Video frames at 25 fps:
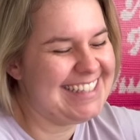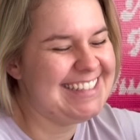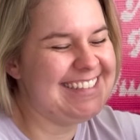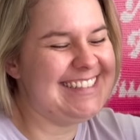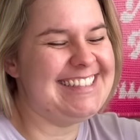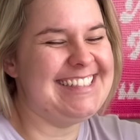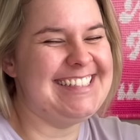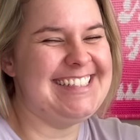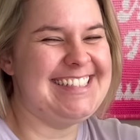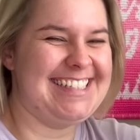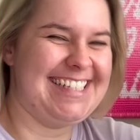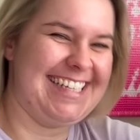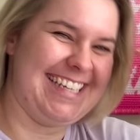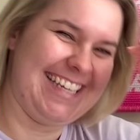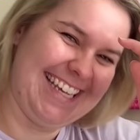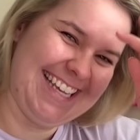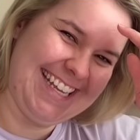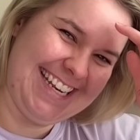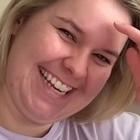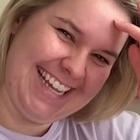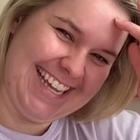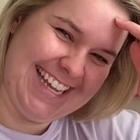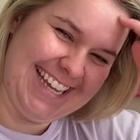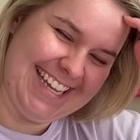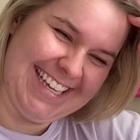Just
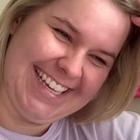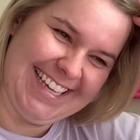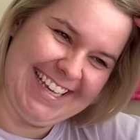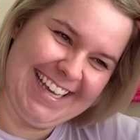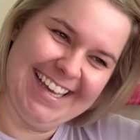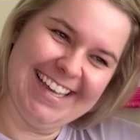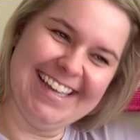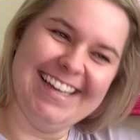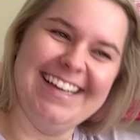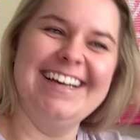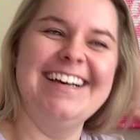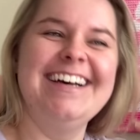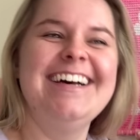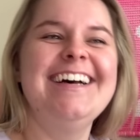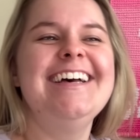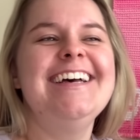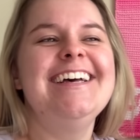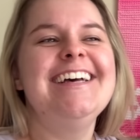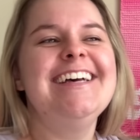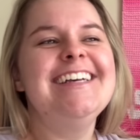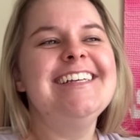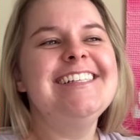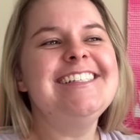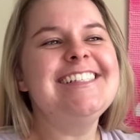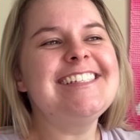kidding.
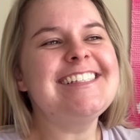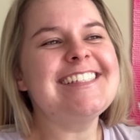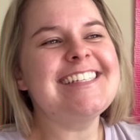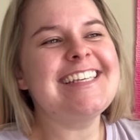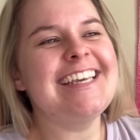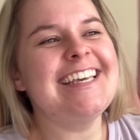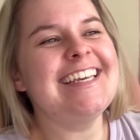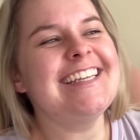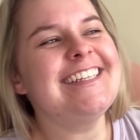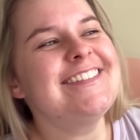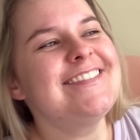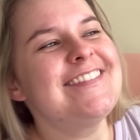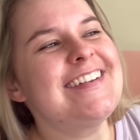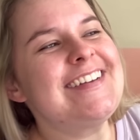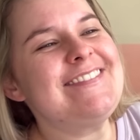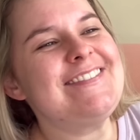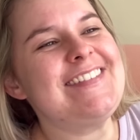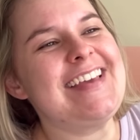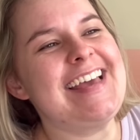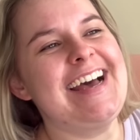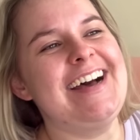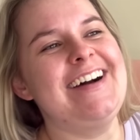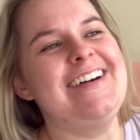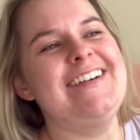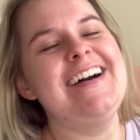Just kitten right
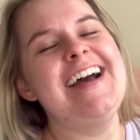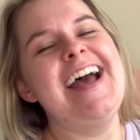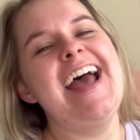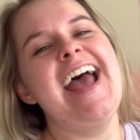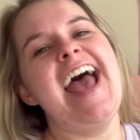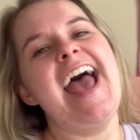meow.